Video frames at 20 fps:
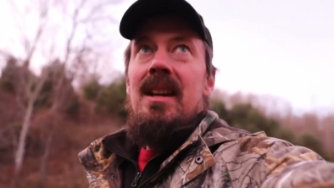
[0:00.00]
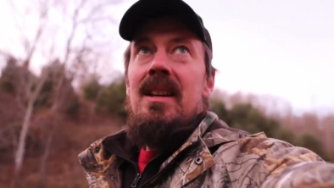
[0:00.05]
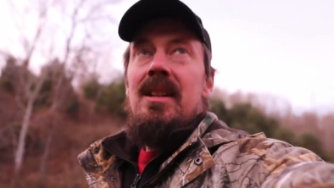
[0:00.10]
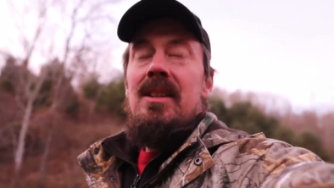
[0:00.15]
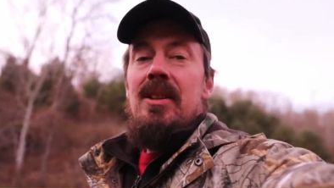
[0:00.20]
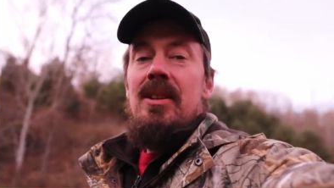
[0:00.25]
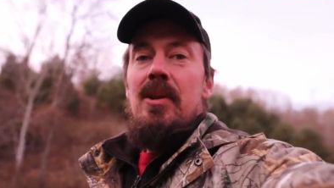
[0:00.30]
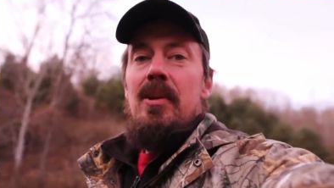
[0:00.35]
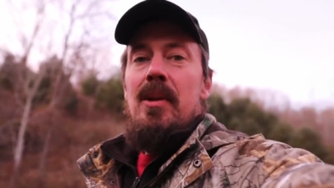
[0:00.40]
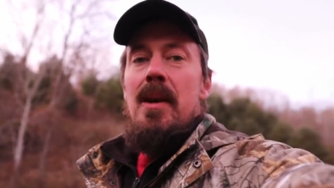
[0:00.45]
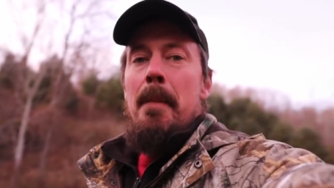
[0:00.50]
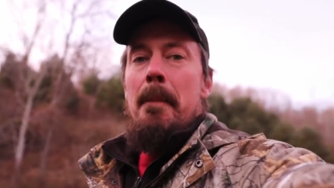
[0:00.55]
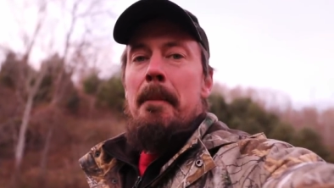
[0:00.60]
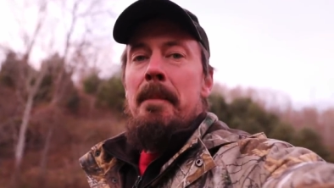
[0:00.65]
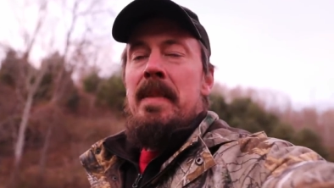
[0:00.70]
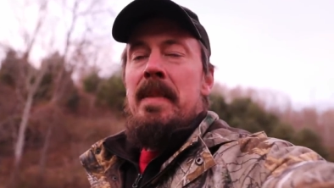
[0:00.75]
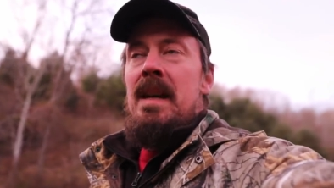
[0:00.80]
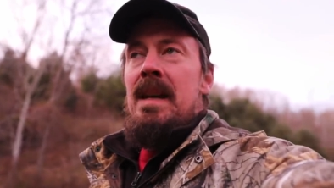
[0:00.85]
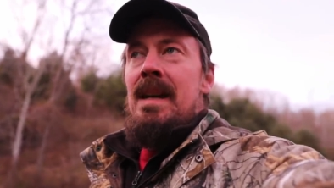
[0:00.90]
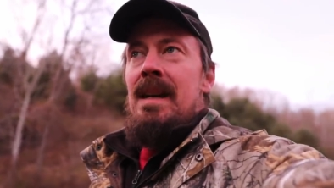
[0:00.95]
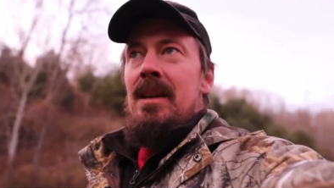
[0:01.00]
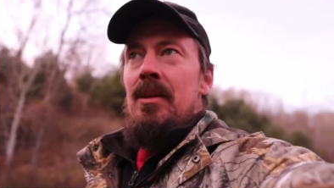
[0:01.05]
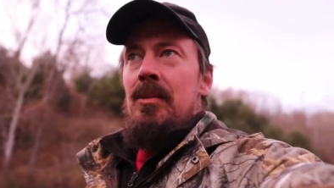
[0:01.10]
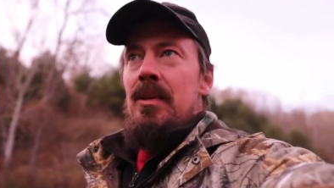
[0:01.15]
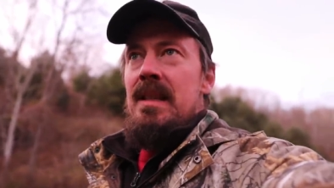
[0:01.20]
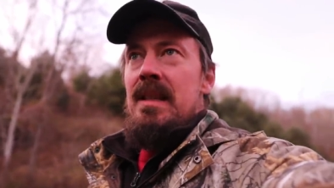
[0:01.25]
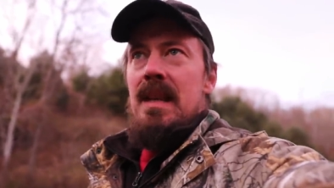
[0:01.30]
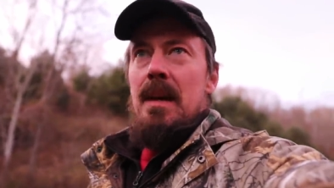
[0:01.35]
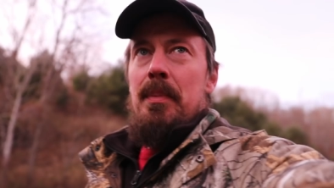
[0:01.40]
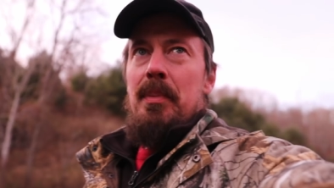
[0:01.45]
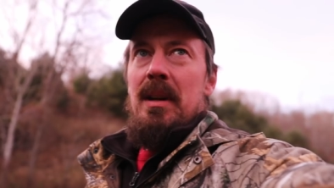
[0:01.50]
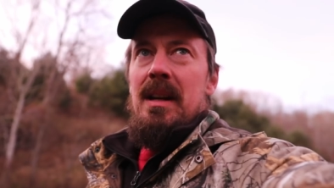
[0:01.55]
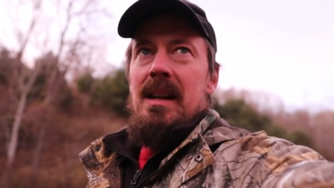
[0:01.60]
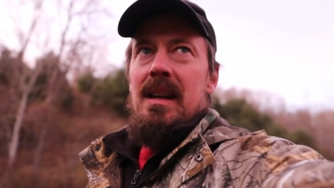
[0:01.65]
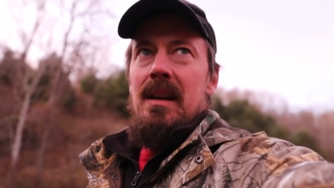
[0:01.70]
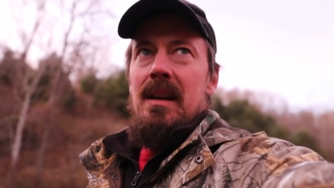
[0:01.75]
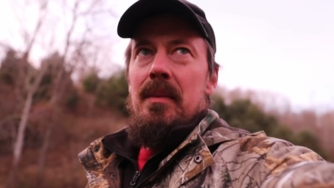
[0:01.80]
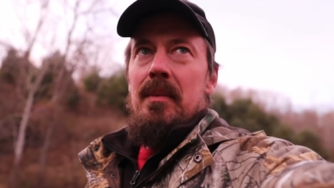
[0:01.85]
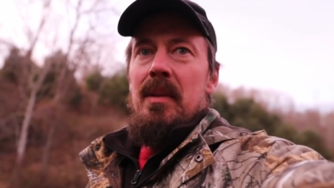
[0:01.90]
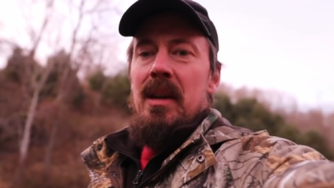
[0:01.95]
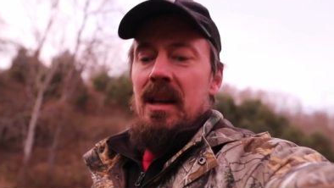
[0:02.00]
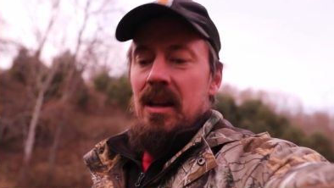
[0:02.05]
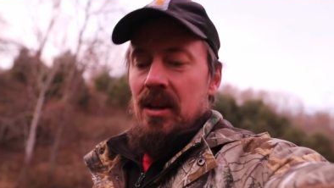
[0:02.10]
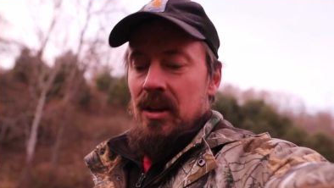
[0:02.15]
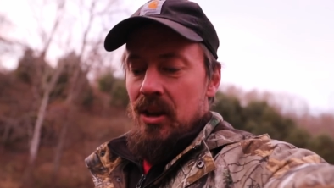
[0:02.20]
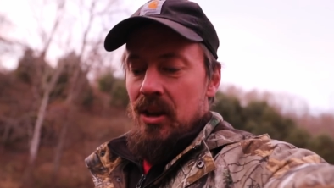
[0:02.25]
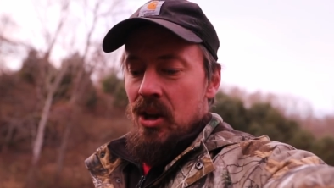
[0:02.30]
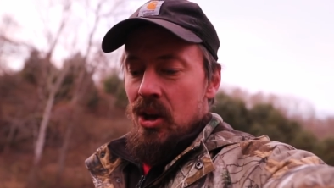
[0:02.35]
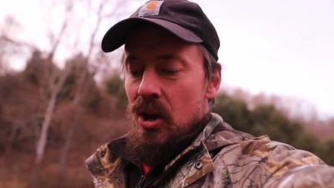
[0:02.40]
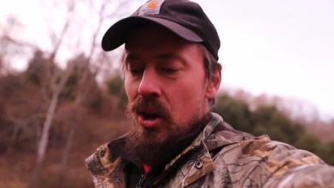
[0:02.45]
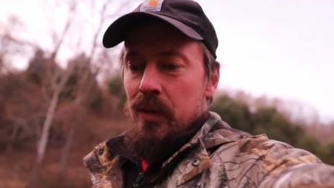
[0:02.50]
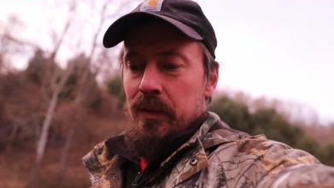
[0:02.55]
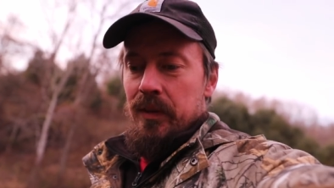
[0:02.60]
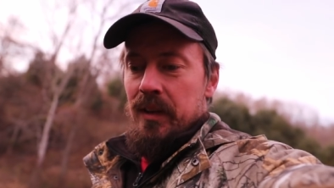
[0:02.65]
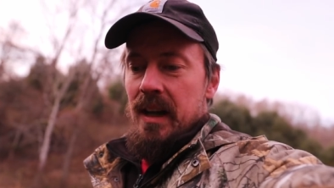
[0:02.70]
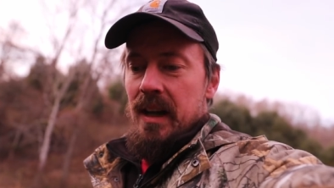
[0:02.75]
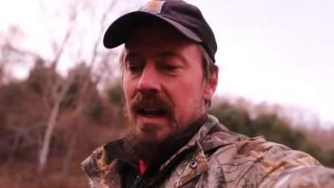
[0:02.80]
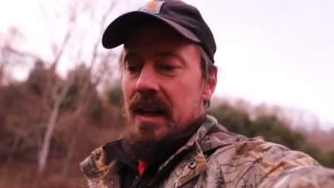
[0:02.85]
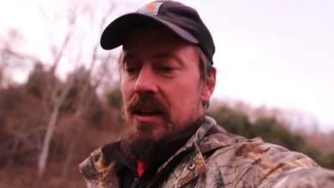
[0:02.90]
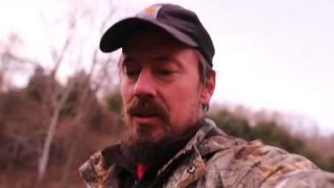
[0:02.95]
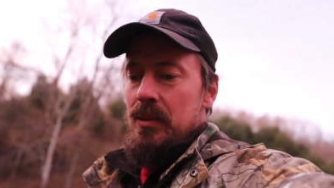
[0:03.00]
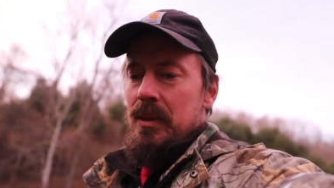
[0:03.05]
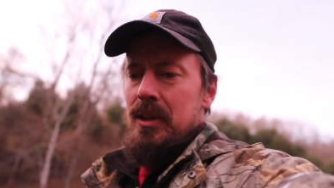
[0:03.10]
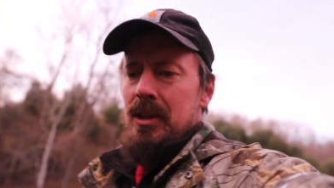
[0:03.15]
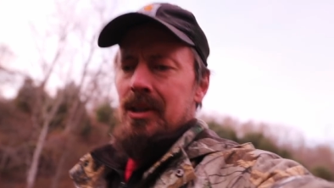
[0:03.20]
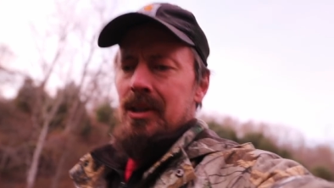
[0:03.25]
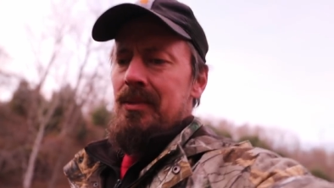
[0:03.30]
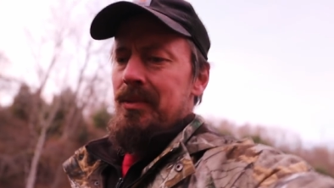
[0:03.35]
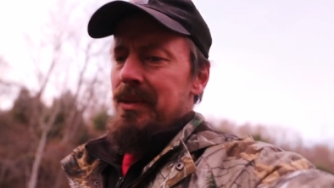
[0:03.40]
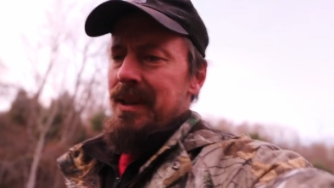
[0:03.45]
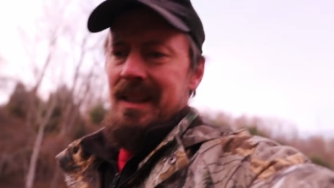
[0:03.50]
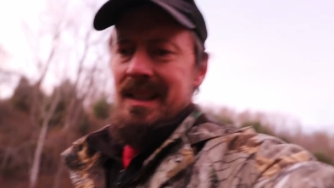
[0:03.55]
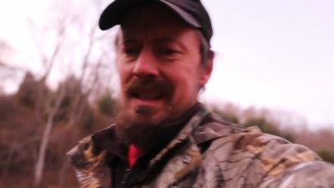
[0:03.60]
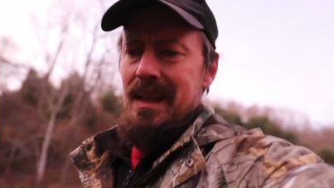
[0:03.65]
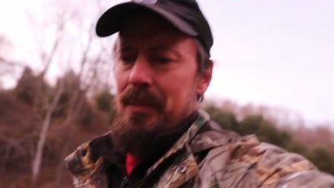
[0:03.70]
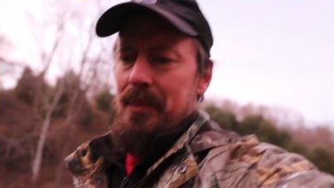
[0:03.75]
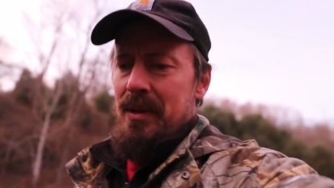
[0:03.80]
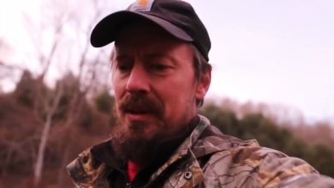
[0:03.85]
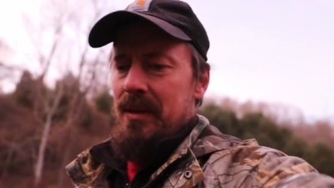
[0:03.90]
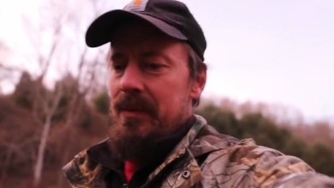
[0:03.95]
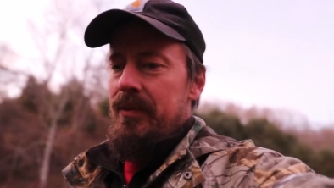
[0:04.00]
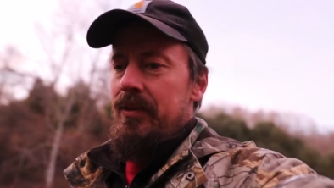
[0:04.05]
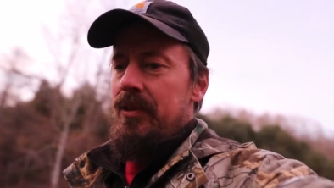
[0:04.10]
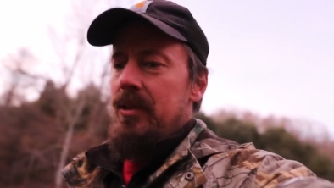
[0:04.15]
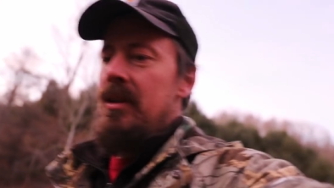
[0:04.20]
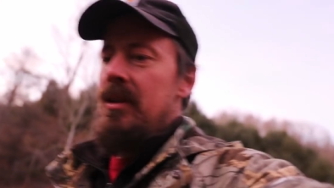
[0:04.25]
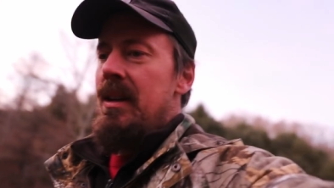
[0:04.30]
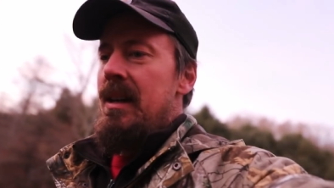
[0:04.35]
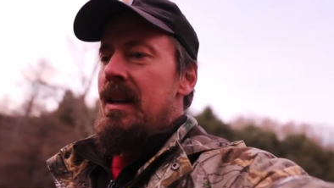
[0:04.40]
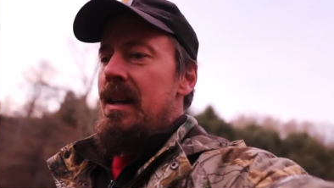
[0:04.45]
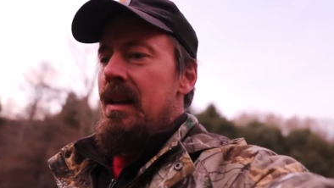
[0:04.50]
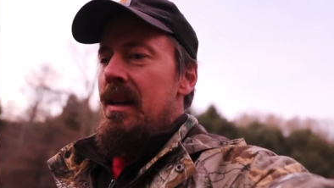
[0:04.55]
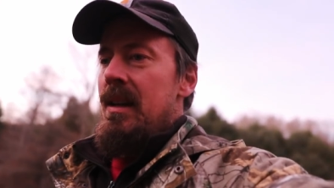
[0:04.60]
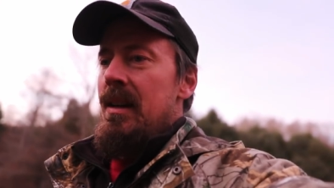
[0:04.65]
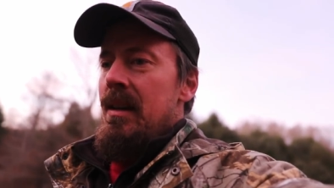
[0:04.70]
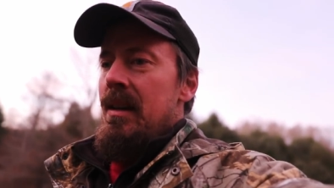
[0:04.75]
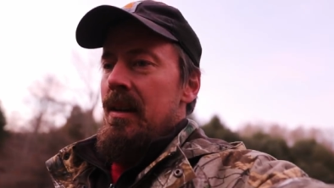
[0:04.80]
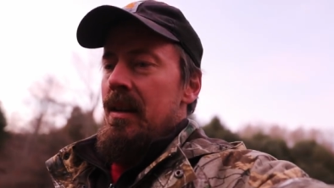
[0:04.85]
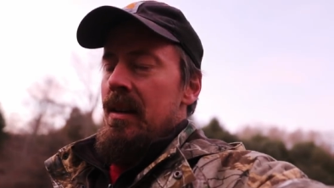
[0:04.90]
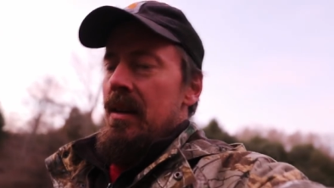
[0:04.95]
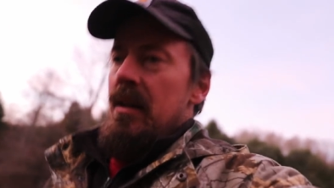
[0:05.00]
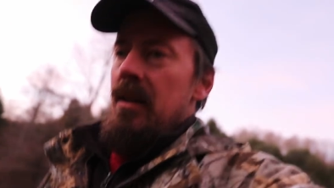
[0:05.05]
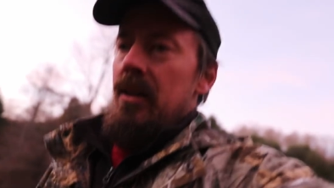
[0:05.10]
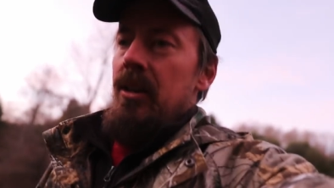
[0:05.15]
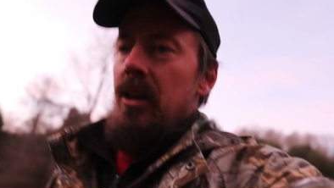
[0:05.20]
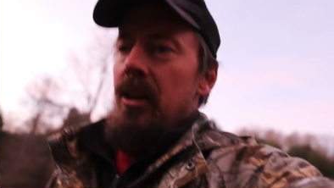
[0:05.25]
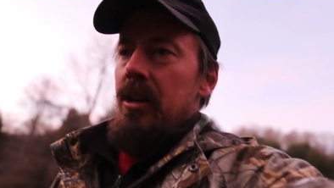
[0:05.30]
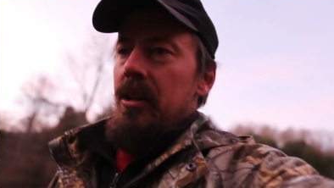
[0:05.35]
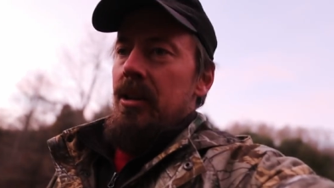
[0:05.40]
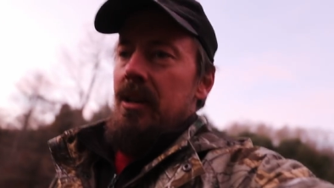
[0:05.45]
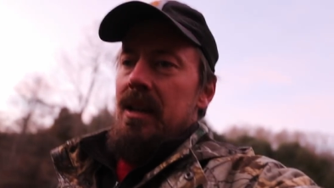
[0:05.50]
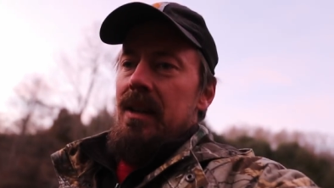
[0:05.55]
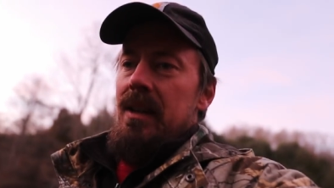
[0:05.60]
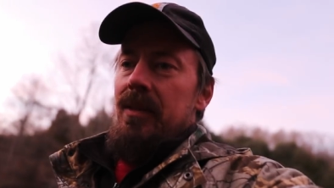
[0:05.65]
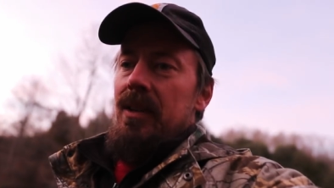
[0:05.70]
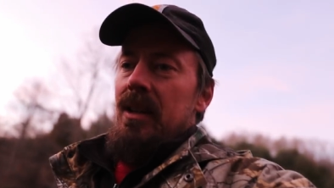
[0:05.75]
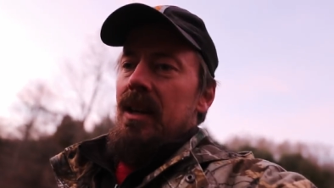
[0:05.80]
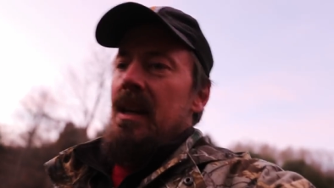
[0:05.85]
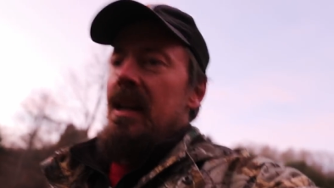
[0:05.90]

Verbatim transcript: So um, we separate him overnight, or we could we could separate him for longer even.